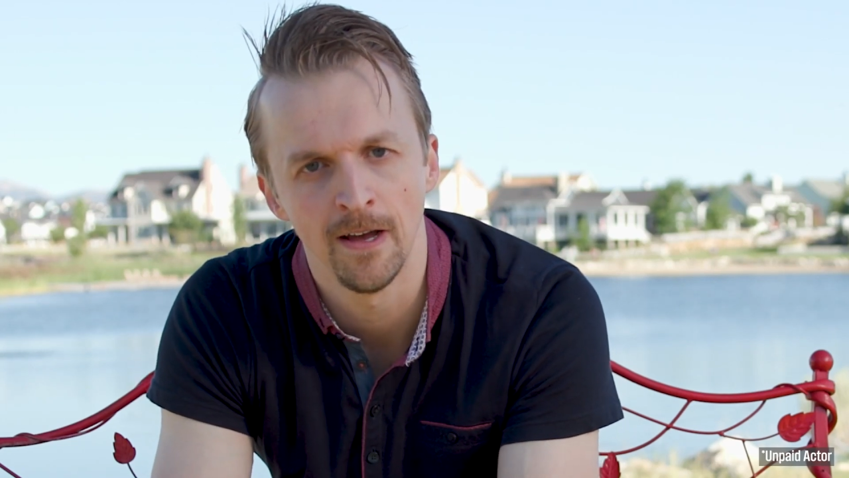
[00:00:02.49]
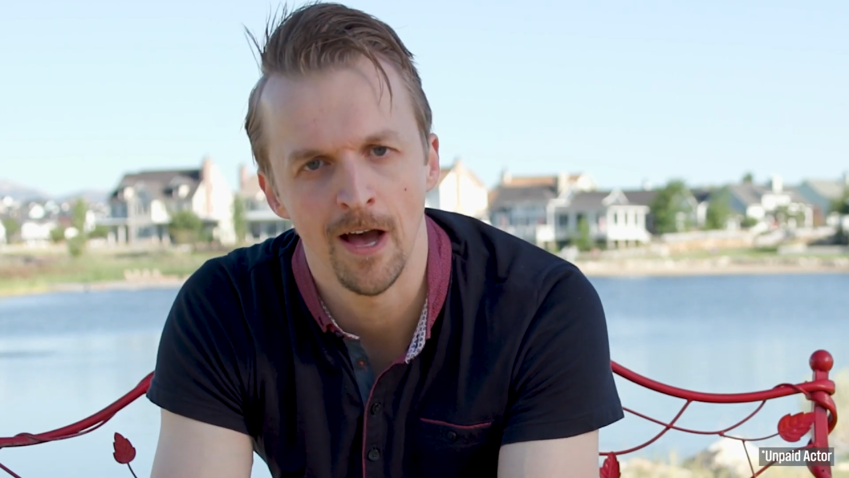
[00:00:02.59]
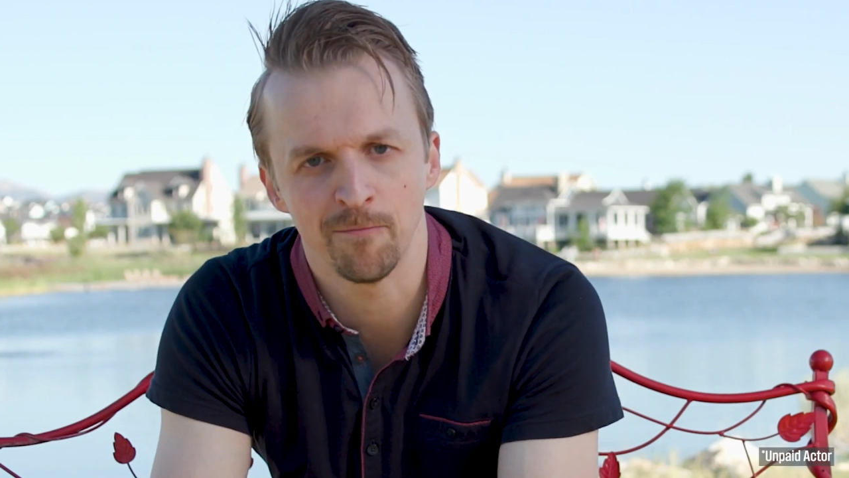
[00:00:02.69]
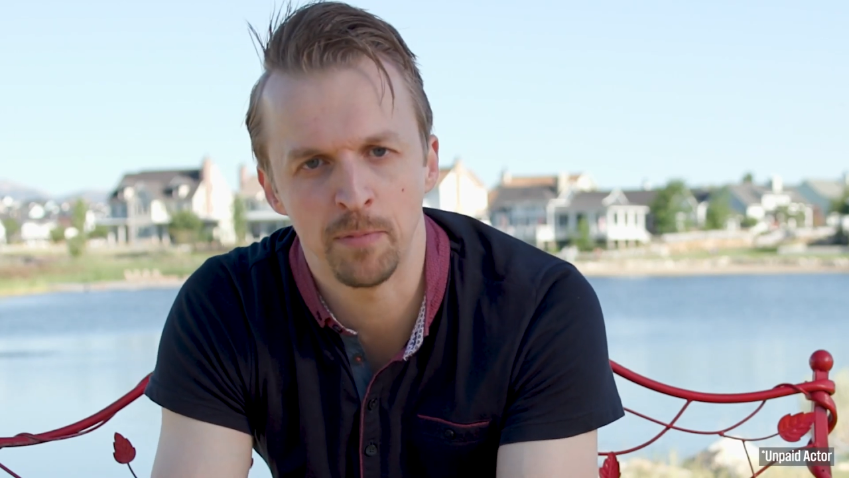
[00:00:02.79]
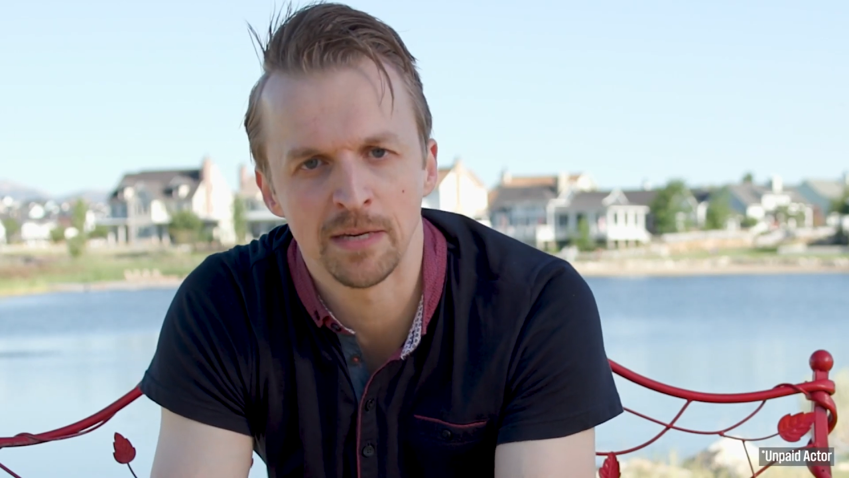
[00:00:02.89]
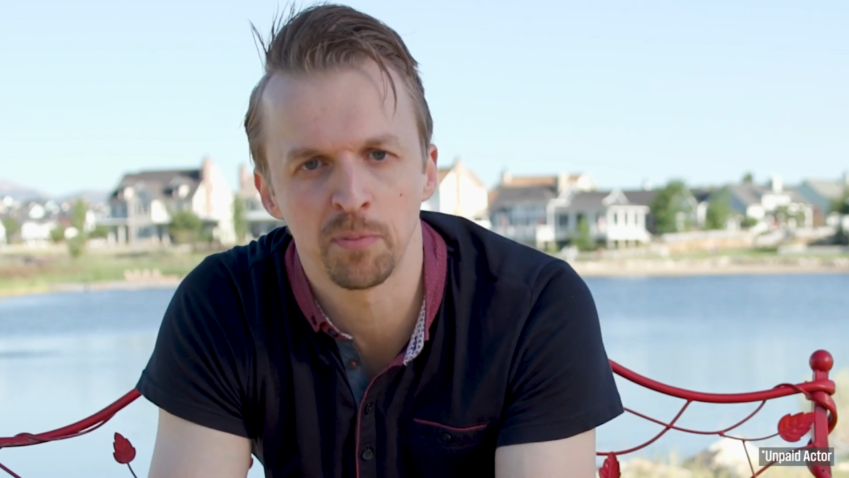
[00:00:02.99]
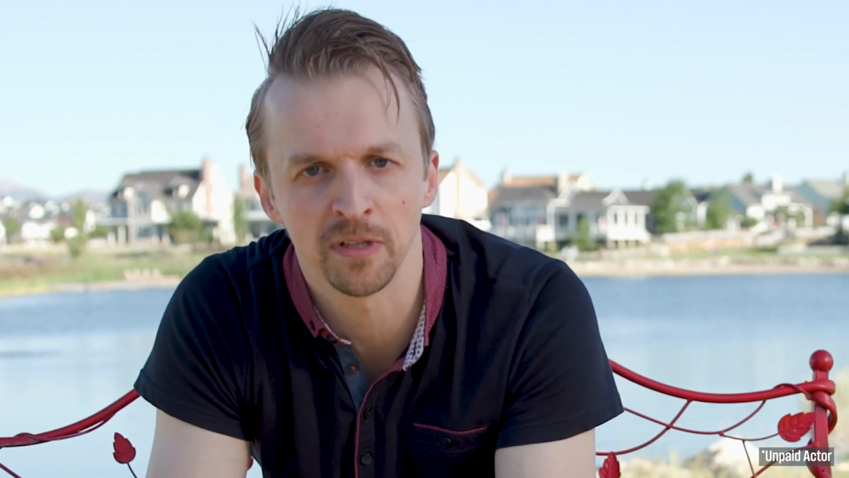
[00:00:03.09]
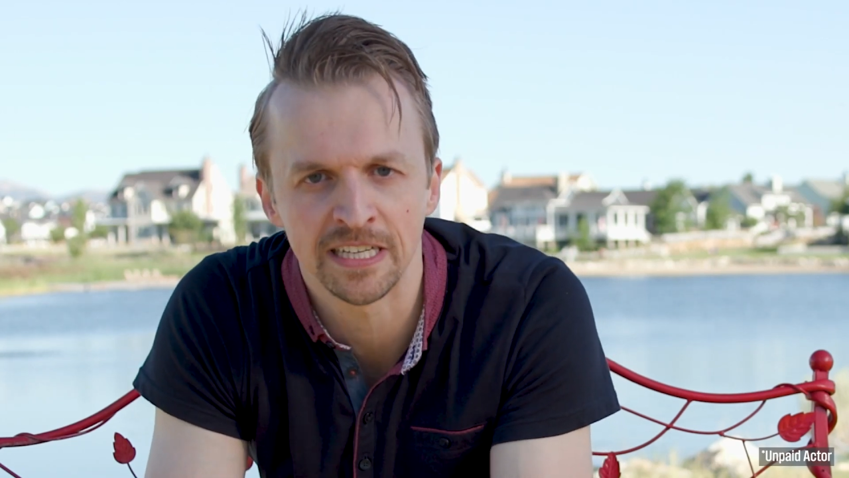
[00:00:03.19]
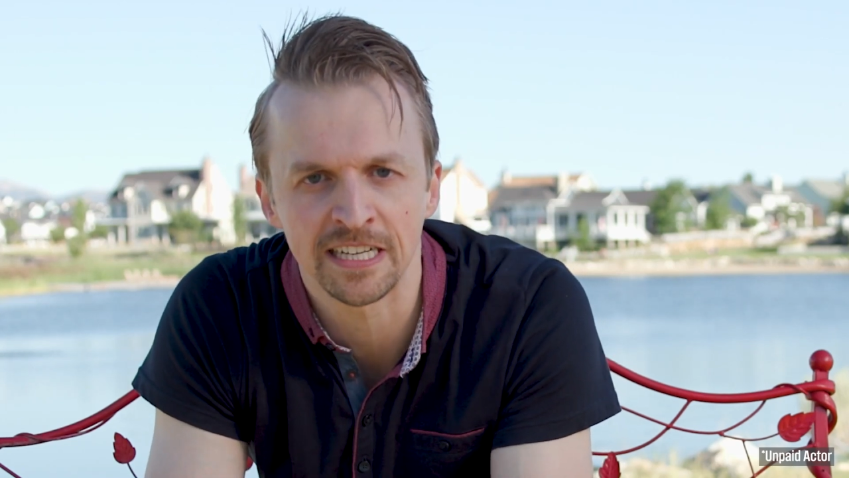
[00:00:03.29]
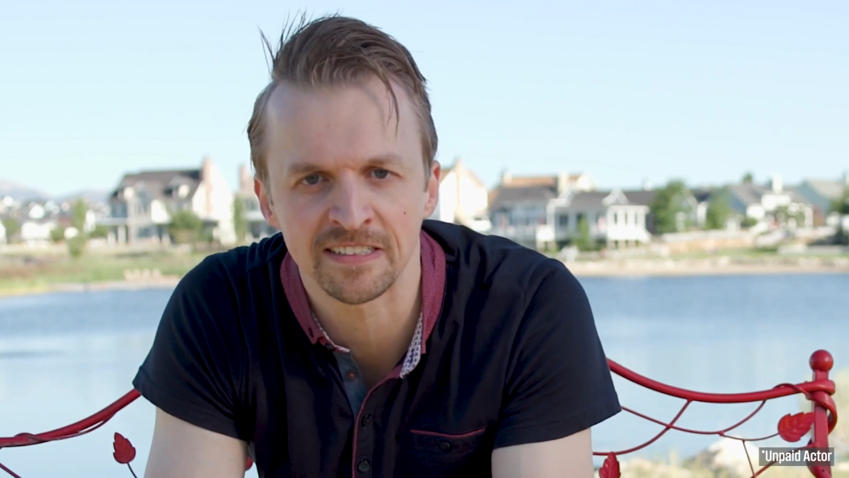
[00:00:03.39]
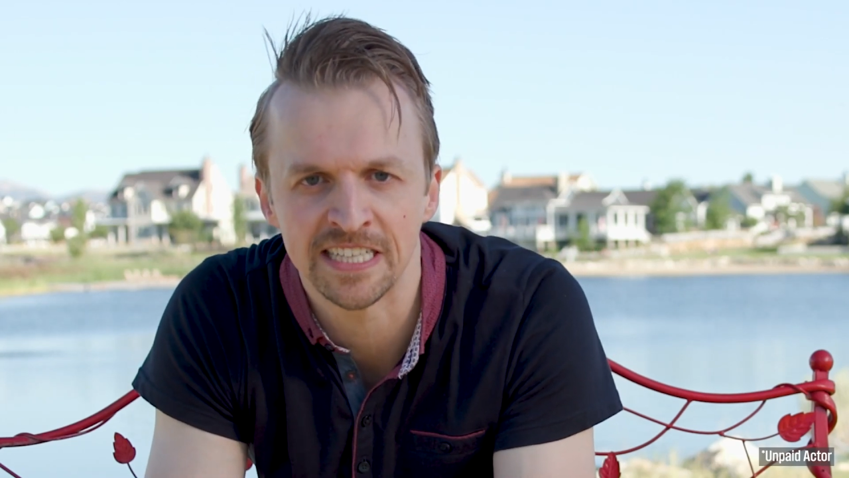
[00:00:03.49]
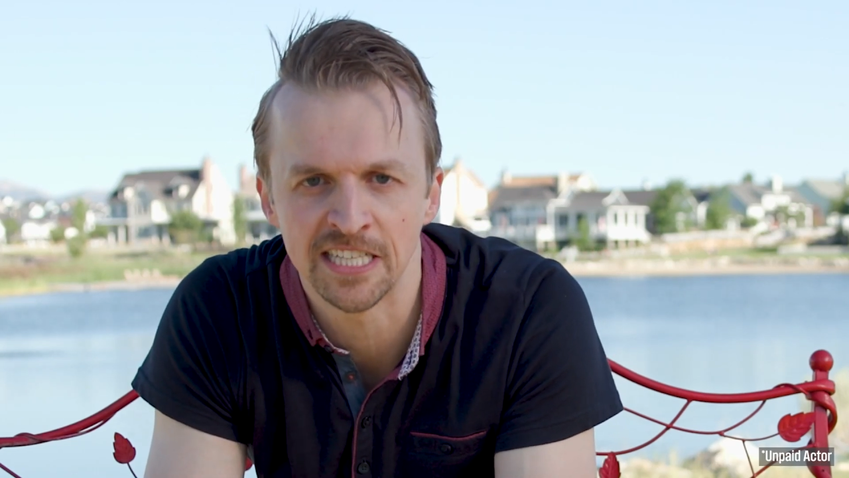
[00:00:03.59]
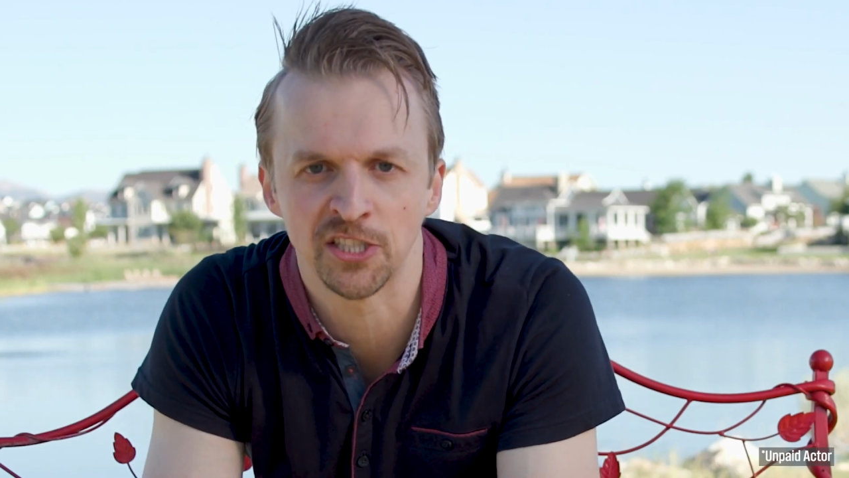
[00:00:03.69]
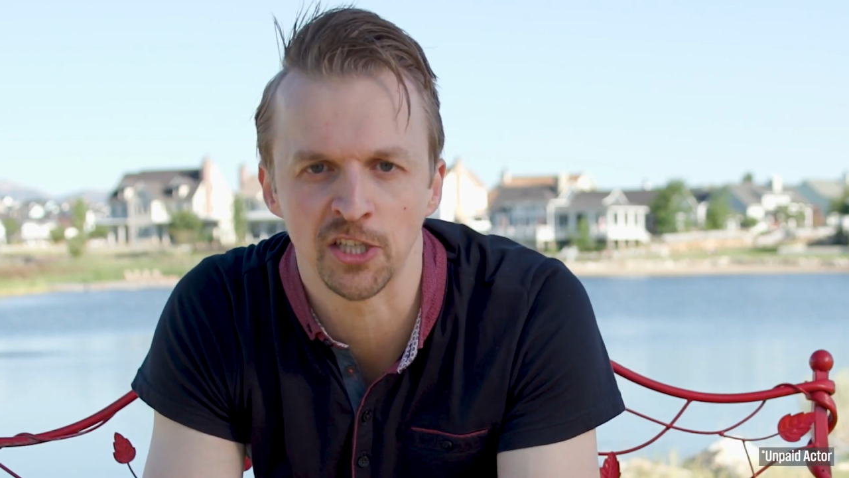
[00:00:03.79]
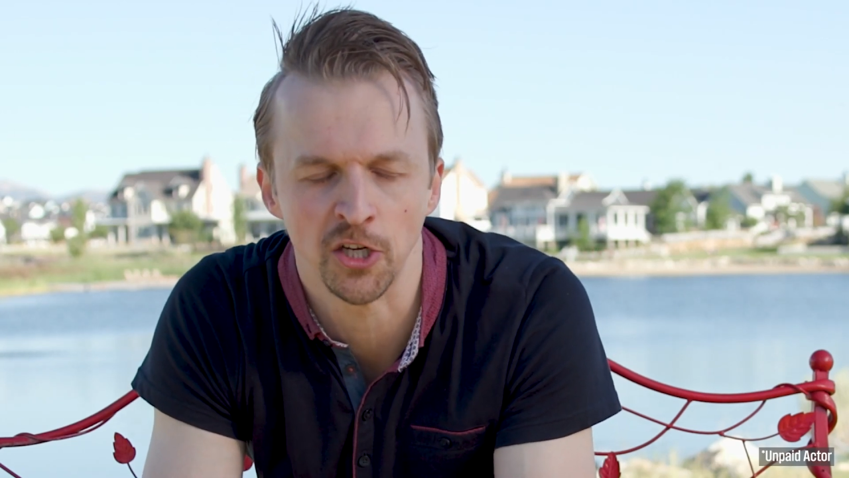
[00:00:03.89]
of being politically
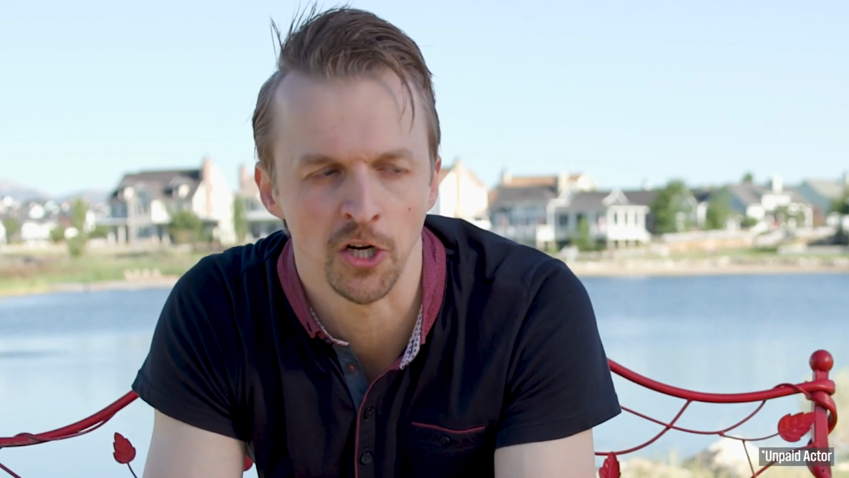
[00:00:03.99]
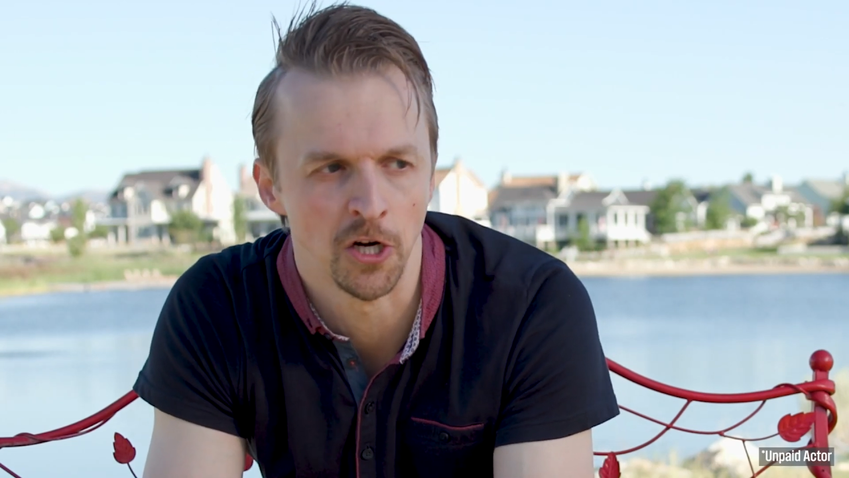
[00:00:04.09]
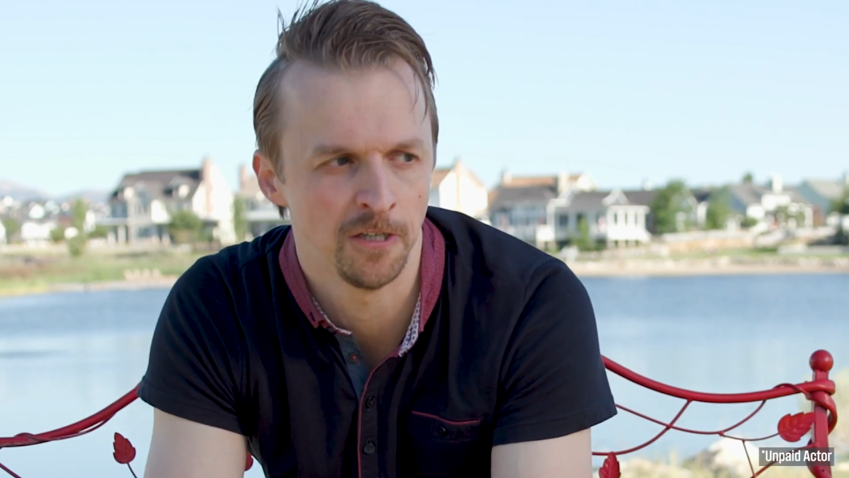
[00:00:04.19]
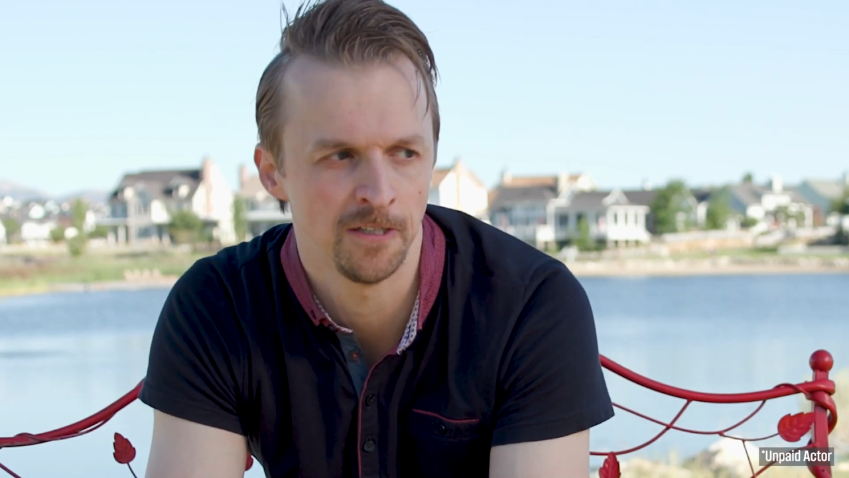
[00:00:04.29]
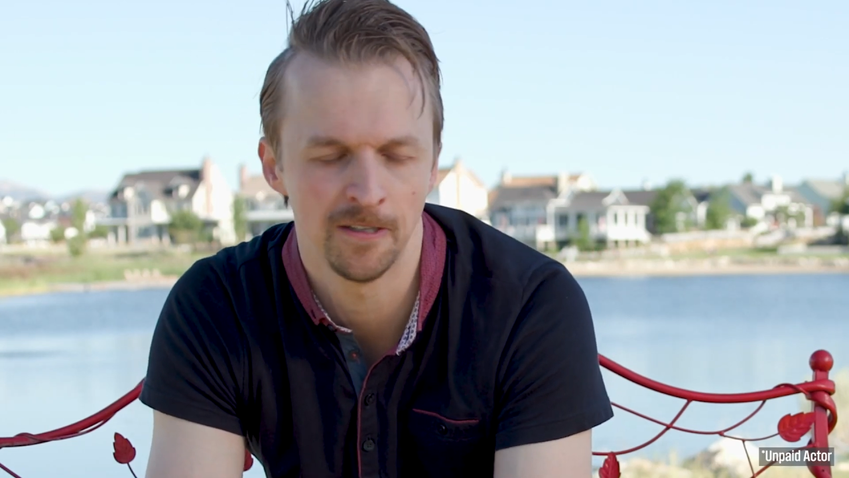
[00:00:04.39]
insecure,